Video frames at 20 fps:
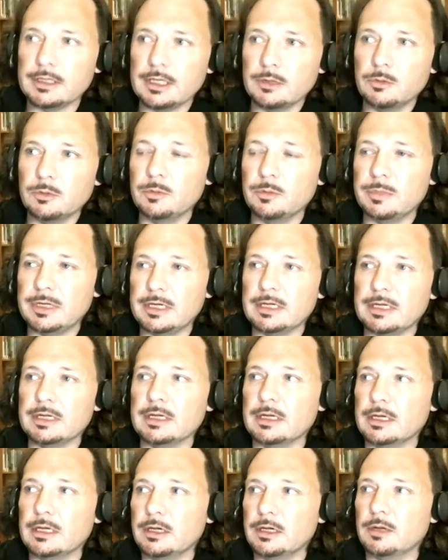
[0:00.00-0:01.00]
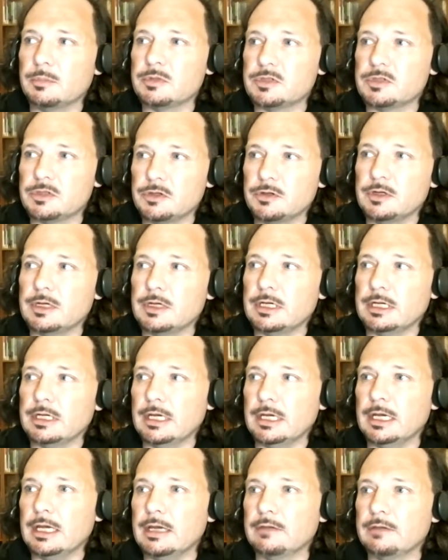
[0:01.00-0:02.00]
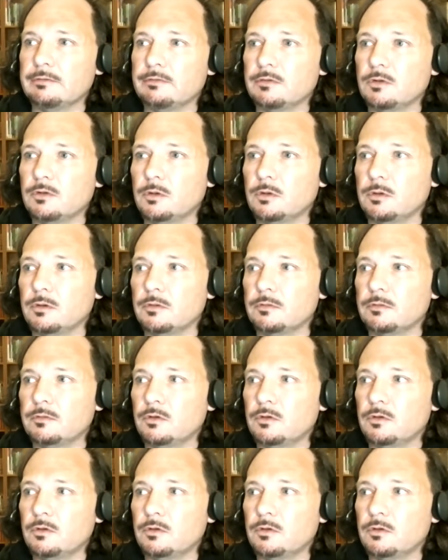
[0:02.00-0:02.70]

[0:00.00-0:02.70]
there will be an opportunity, yeah, for